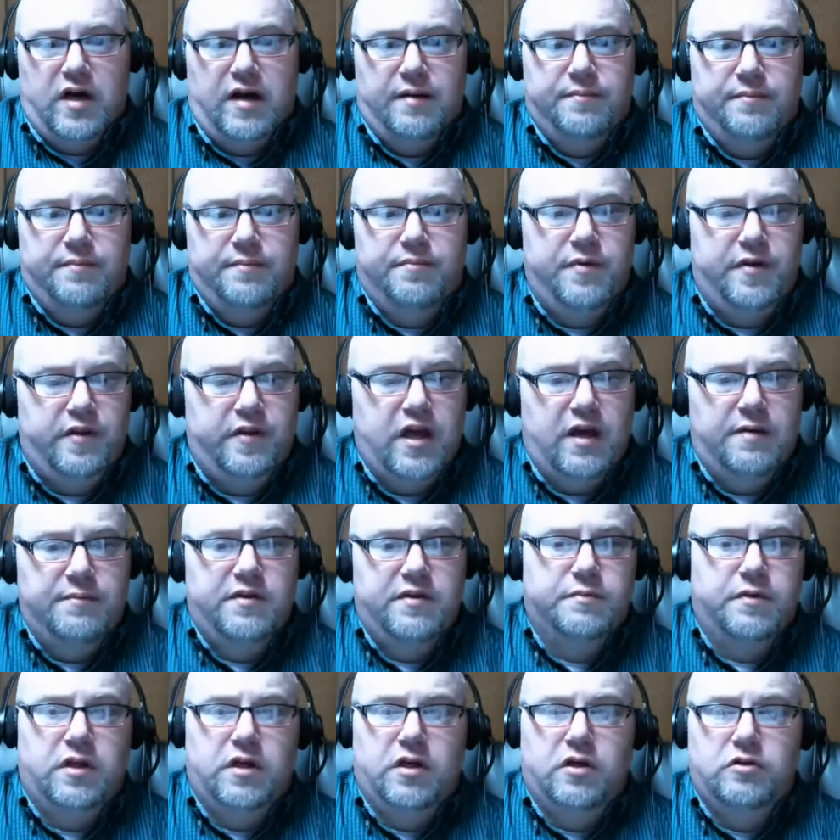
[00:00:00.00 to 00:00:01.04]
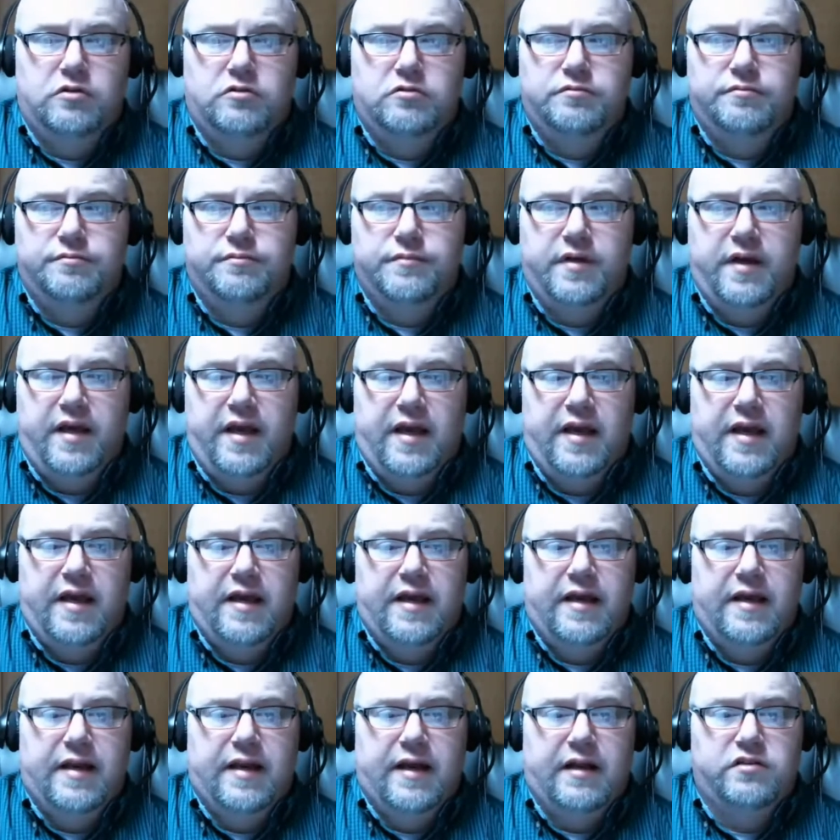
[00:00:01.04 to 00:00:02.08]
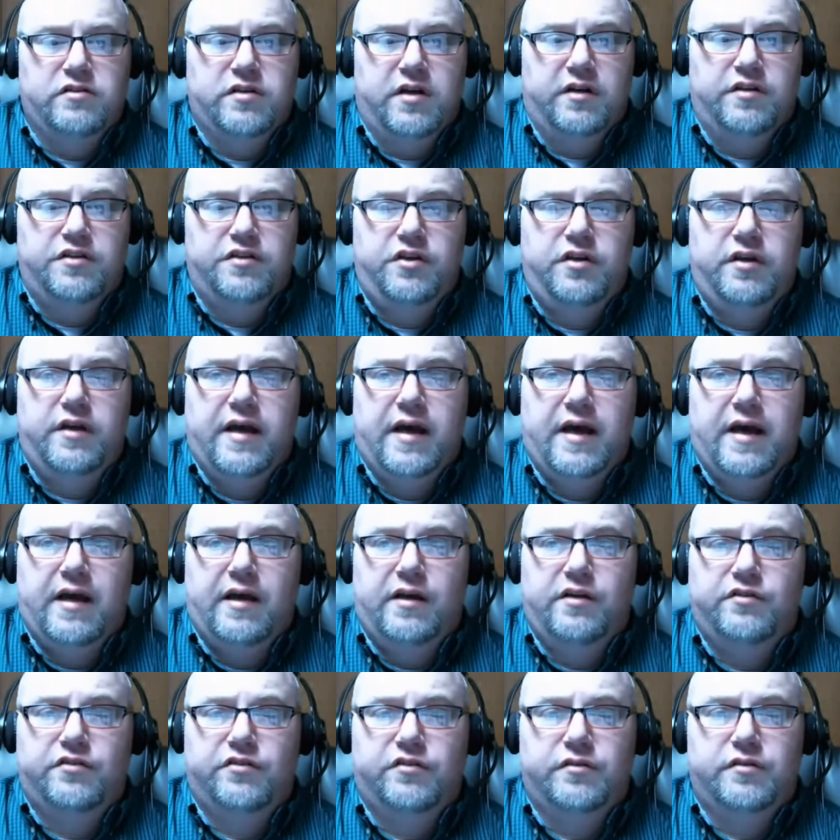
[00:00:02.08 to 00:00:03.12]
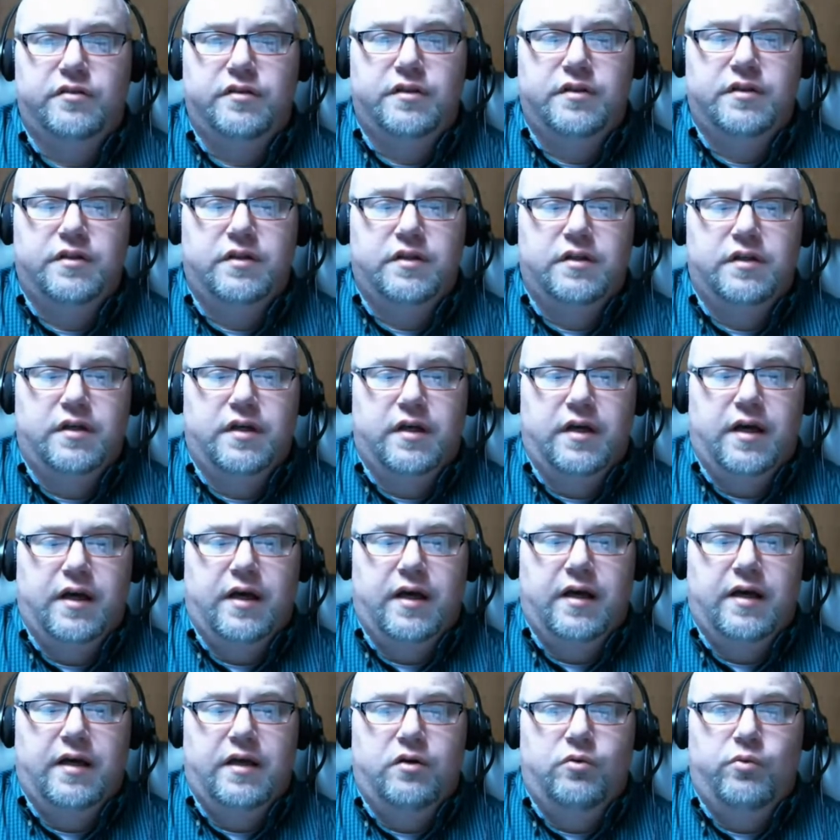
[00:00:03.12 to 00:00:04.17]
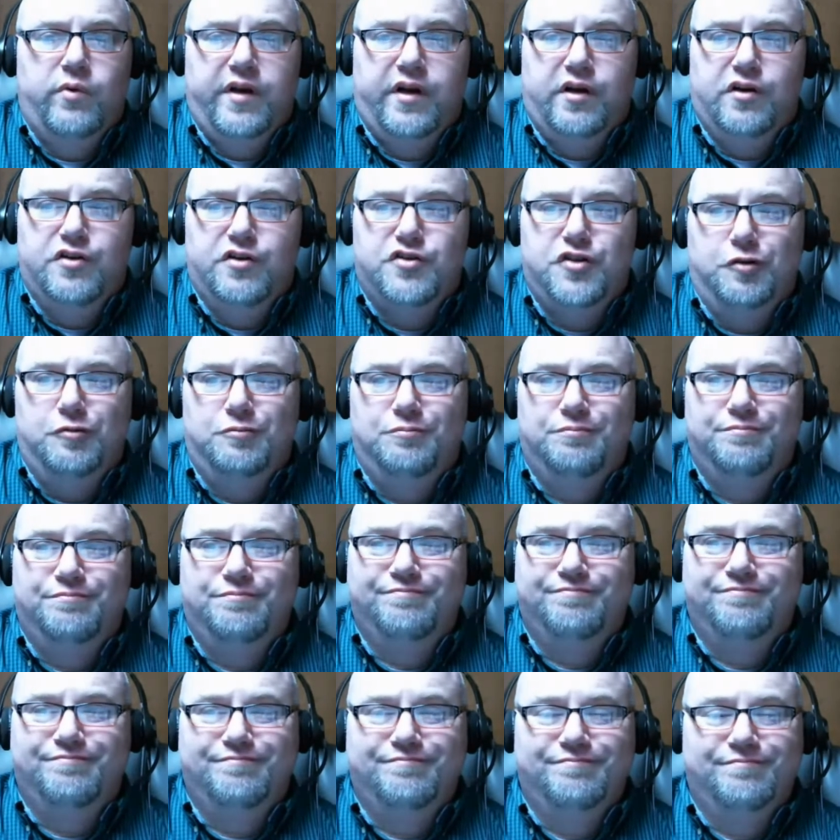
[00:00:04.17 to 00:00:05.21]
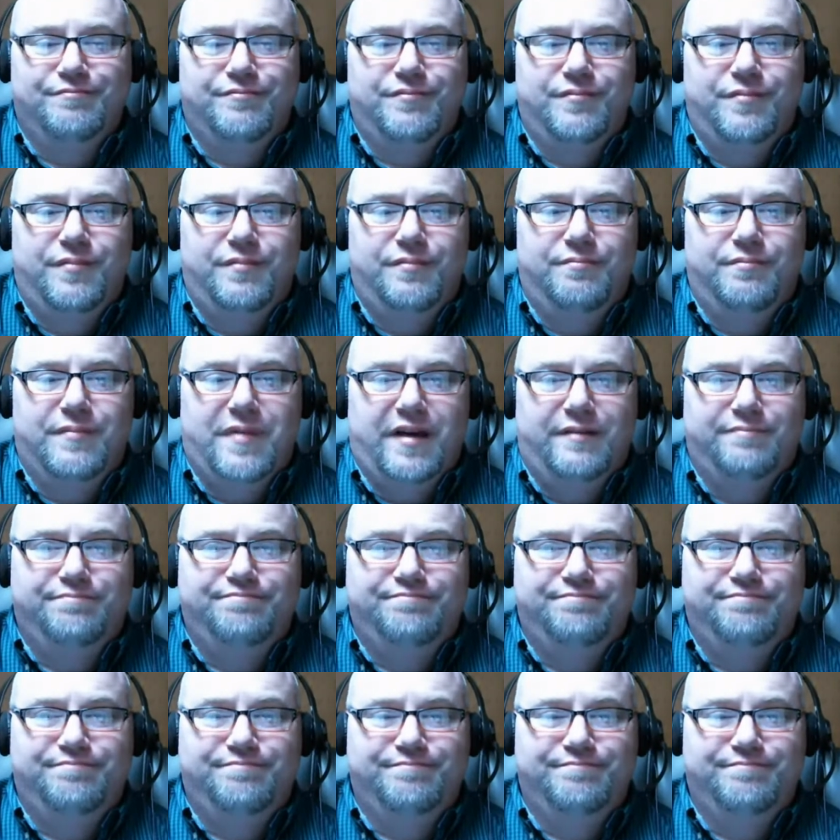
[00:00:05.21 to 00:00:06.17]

Drop them in the comments below, and I'll talk to you guys in a week or two. Bye.